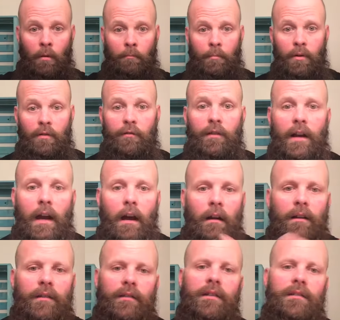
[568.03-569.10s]
poofing out,
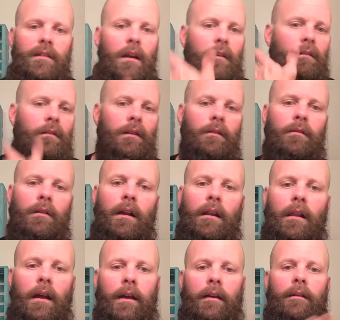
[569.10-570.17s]
because it's not really what I
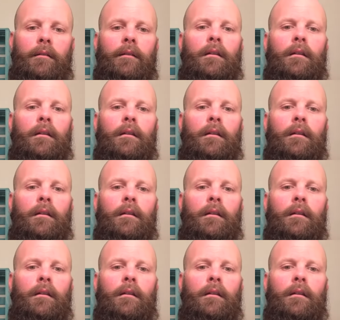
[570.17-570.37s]
like.